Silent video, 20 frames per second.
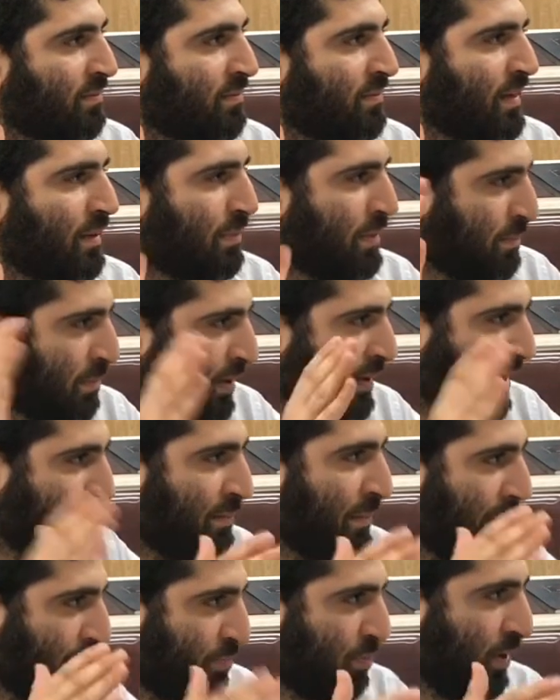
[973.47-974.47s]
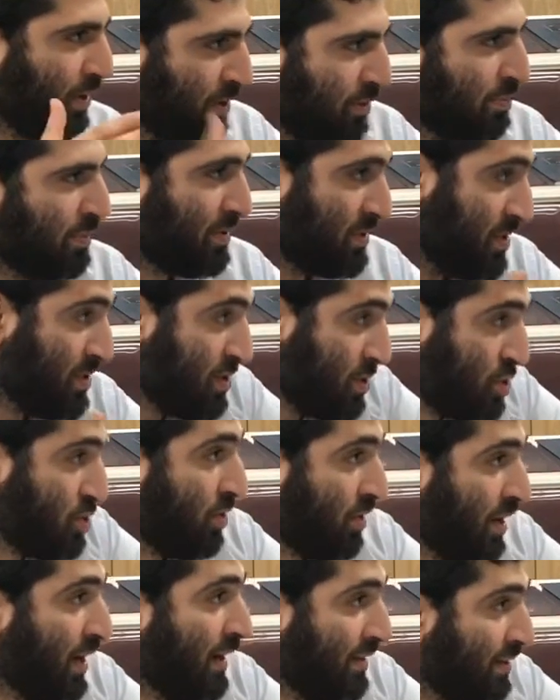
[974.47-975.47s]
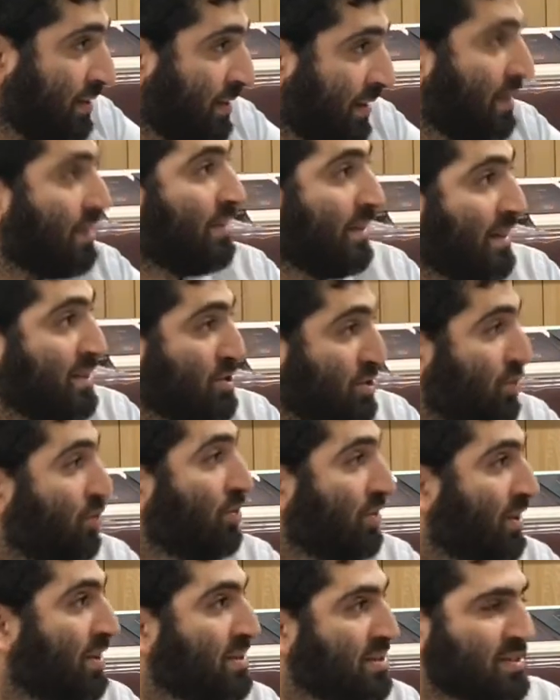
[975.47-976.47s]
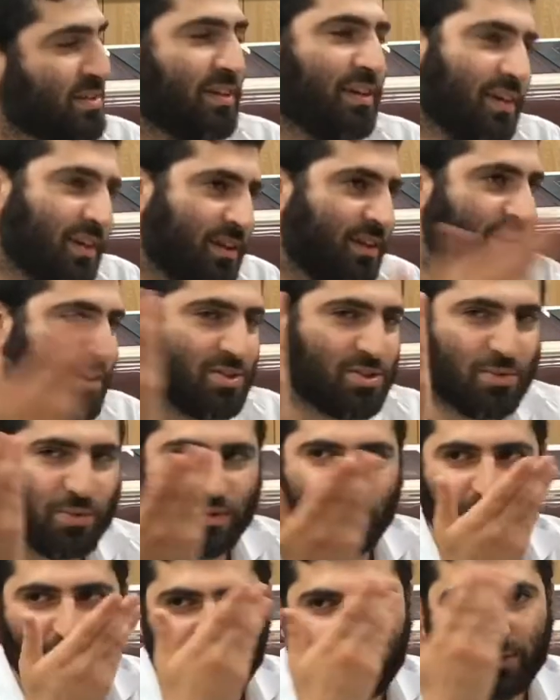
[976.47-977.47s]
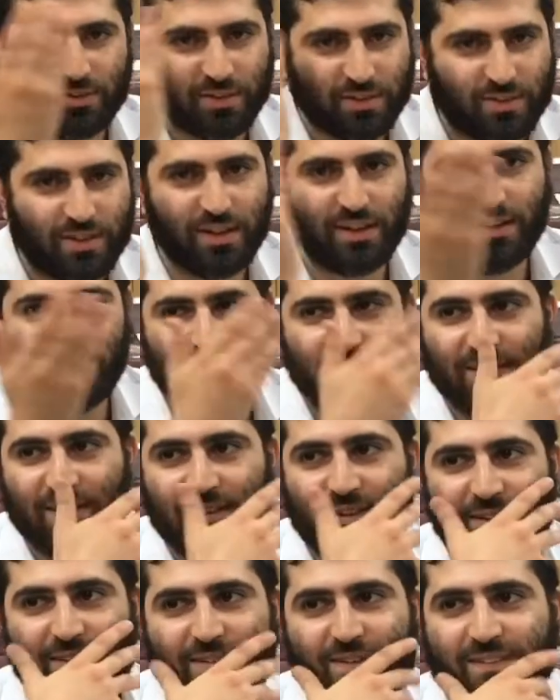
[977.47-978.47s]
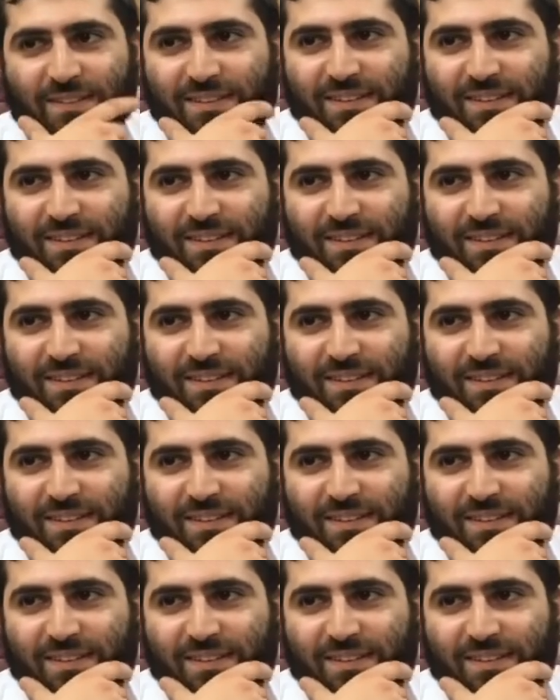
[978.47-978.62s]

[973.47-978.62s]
I've been bugging my brother because he's a shochet. Let, let's do this. He doesn't want to do it. Okay, I don't know.